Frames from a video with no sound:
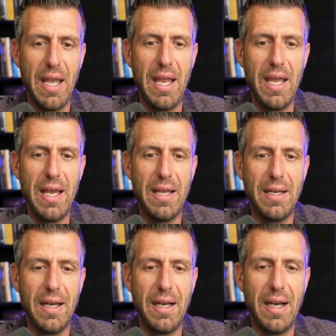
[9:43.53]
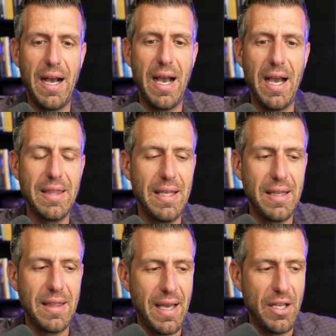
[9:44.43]
And yeah. I, I
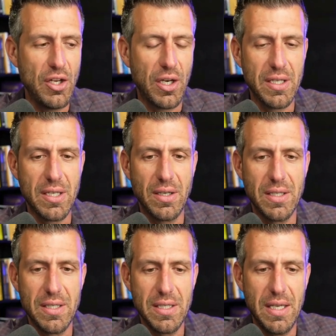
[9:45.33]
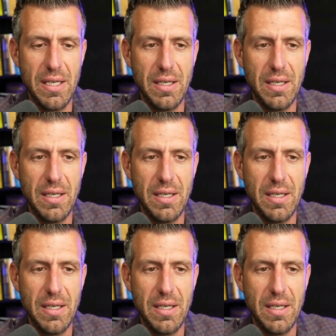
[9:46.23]
think that you're going to start to see,